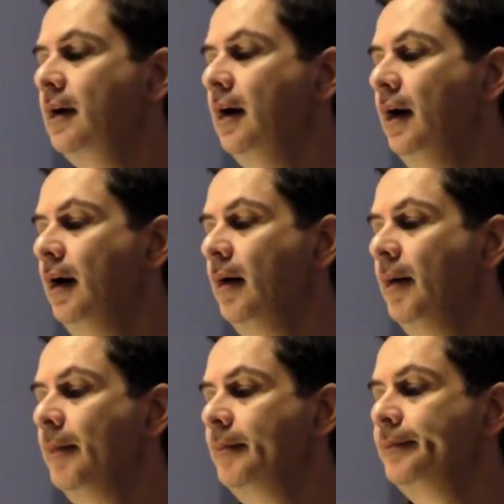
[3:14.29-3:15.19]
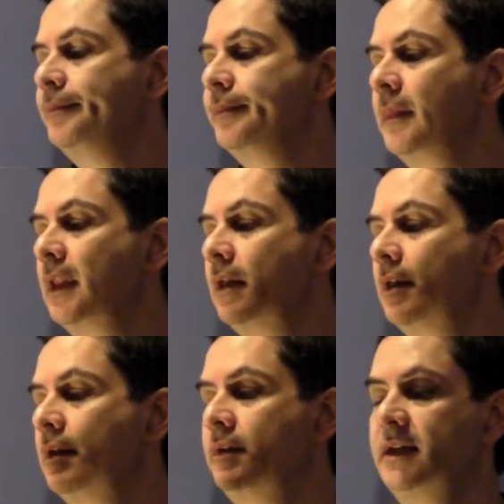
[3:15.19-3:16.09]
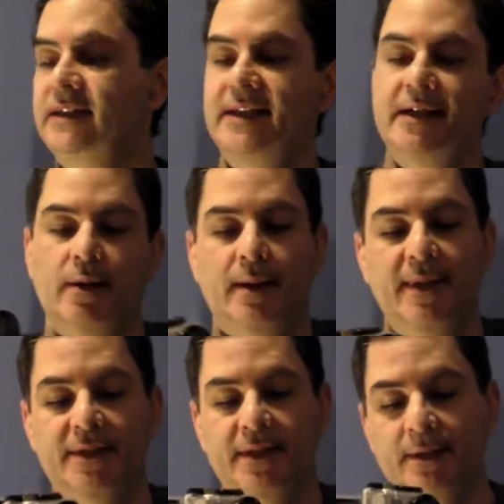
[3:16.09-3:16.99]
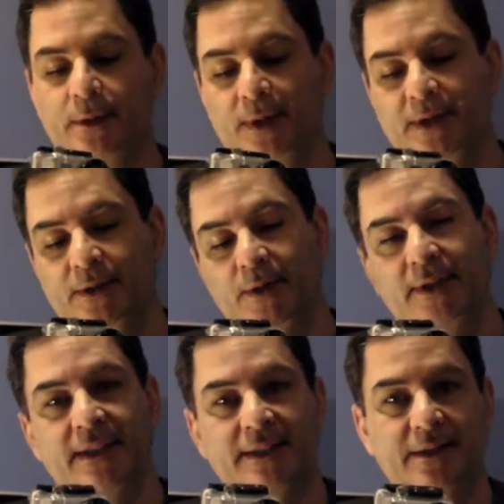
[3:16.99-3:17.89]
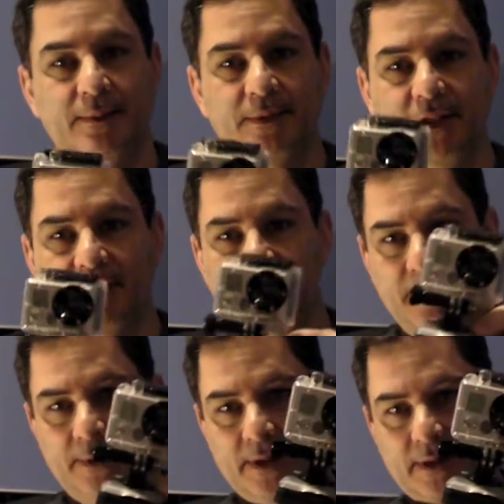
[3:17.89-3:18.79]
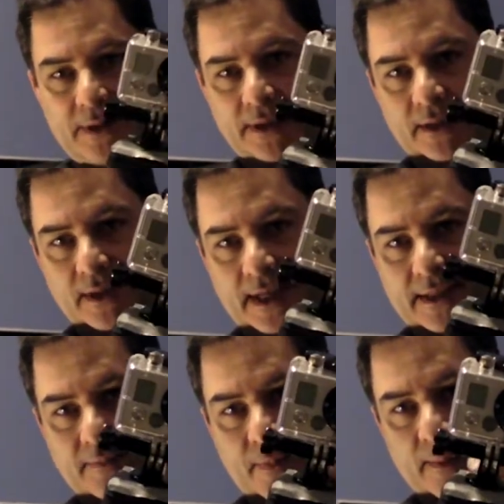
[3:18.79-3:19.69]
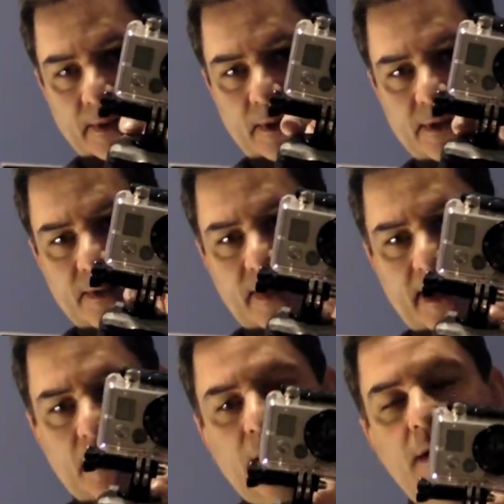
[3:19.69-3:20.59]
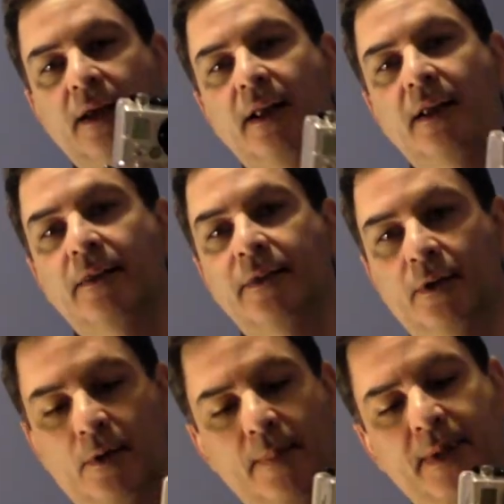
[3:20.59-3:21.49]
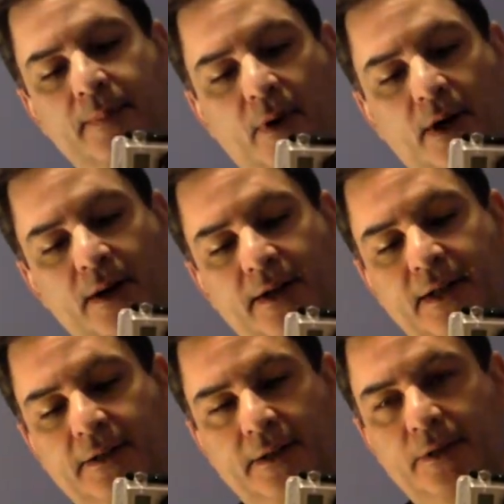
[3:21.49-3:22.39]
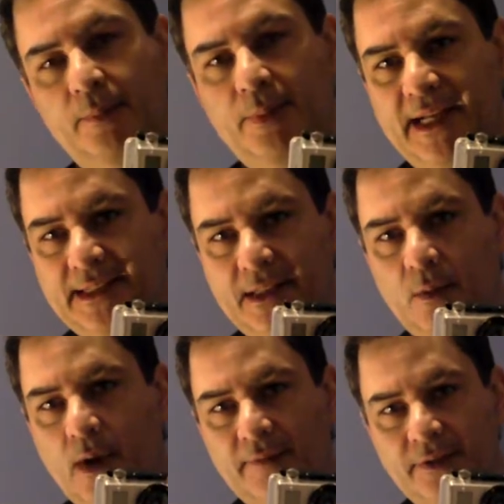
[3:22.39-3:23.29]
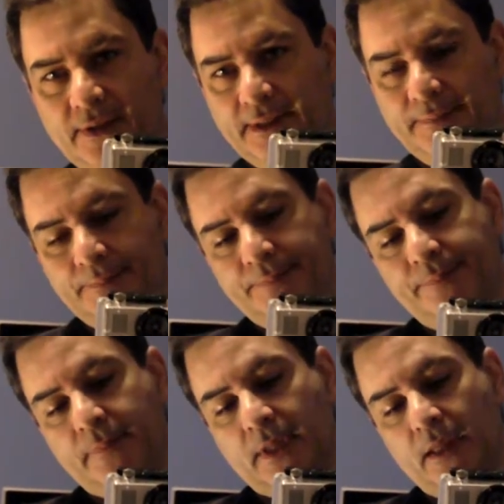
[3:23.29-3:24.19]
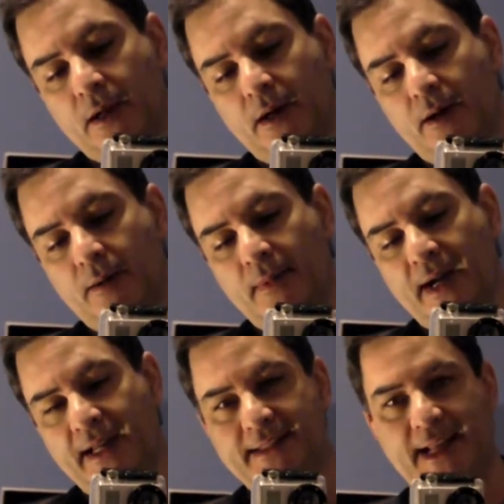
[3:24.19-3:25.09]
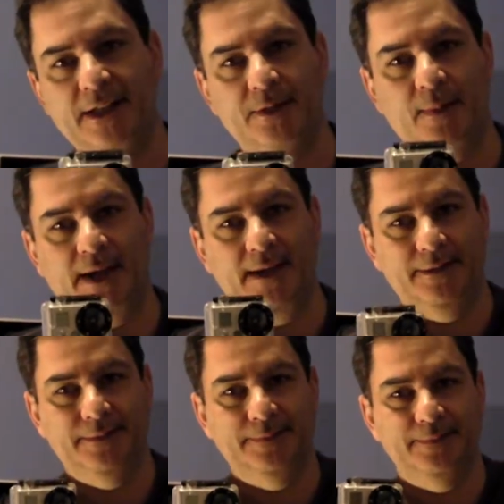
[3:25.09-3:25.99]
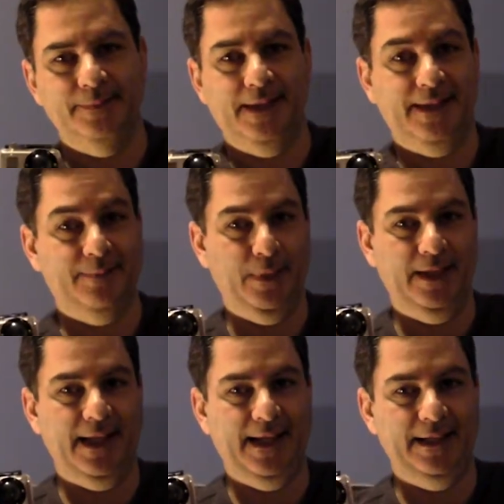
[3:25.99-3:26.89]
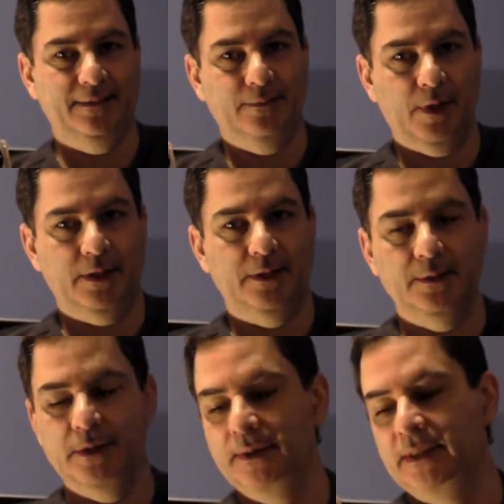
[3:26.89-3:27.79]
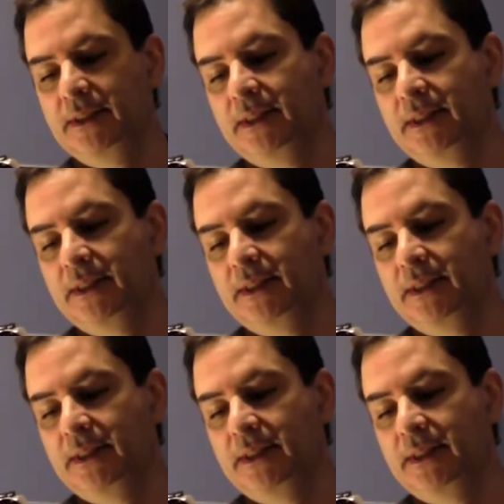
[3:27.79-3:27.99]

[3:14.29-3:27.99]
You can see here what I mentioned that it was 20 years old. There's some duct tape here. I think you guys could probably notice it by now. The grippy part on here, the little plastic waffling, I attached my big Canon Mark II to it